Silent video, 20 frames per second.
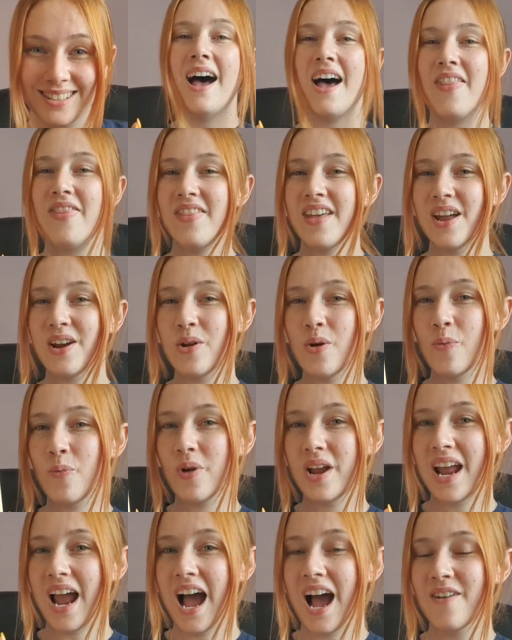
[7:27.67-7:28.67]
And then
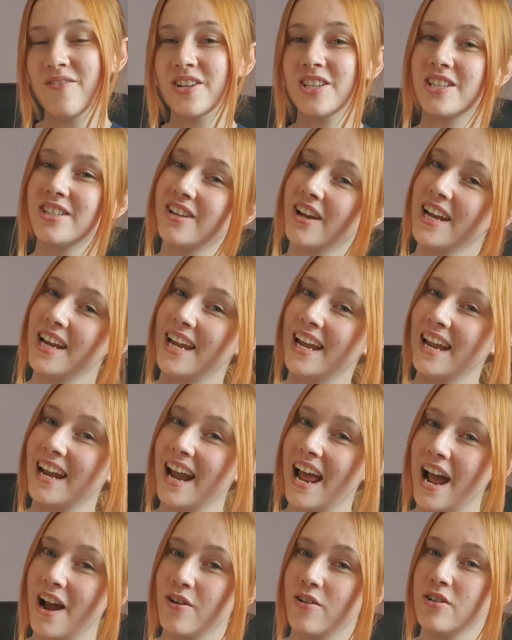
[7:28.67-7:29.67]
we have Psyche
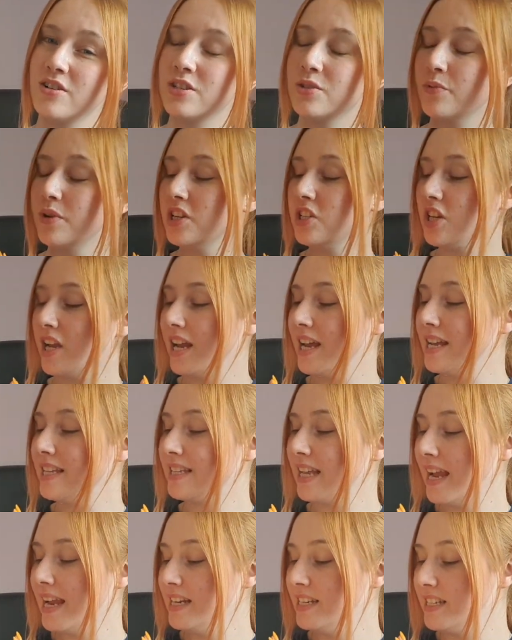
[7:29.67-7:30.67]
and Eros, which
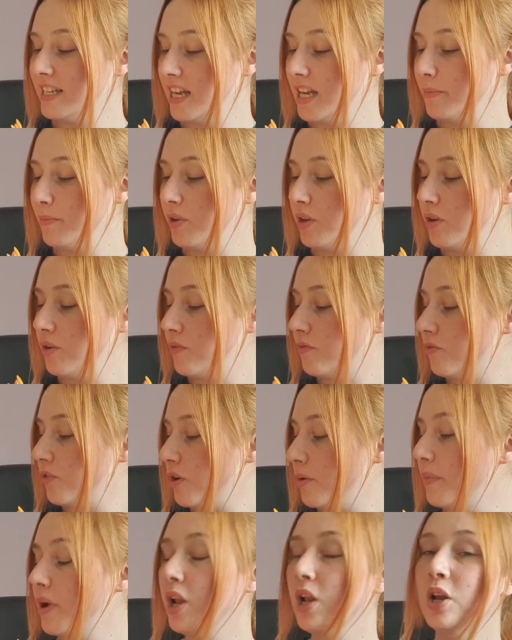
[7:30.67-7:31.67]
is a debut
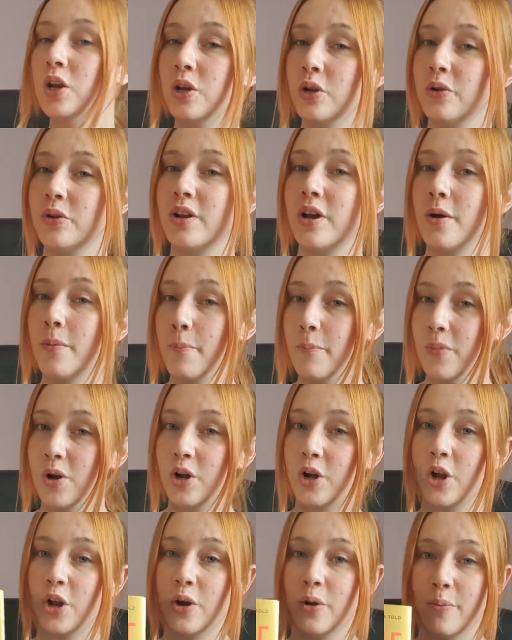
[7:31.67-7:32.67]
from Luna
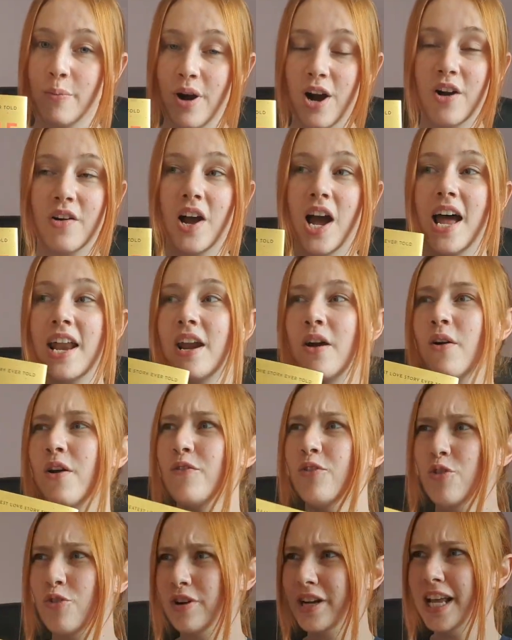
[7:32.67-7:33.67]
McNamara. Now,
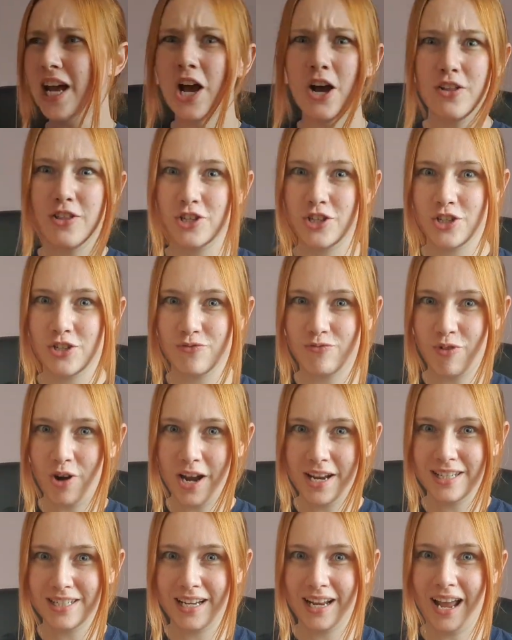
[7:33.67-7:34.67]
I've already heard that she's
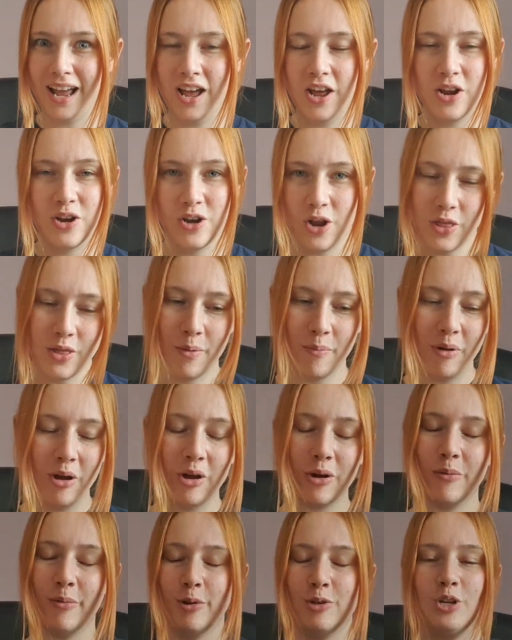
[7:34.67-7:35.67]
writing another
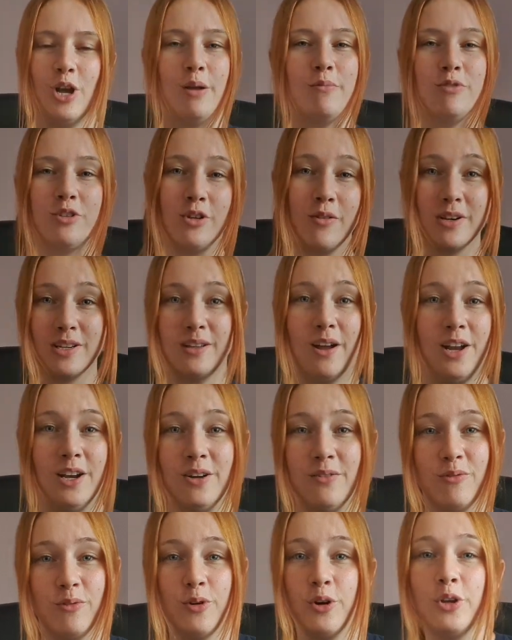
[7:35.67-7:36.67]
book, which I'm so
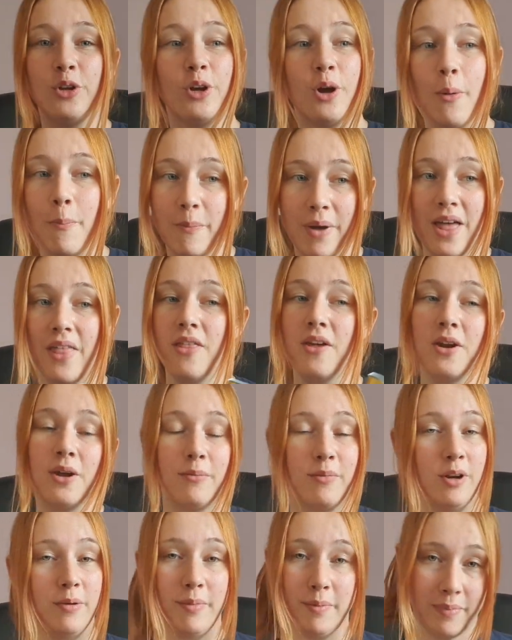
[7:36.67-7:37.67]
excited for, and you can bet that
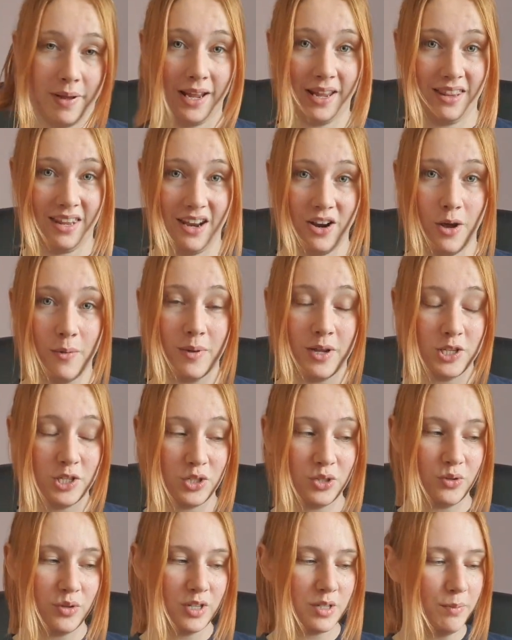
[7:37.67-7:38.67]
I'm going to be picking that up
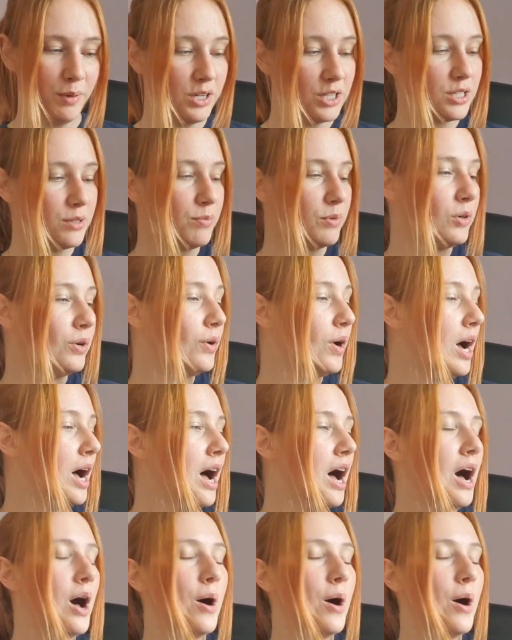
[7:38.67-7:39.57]
as soon as possible.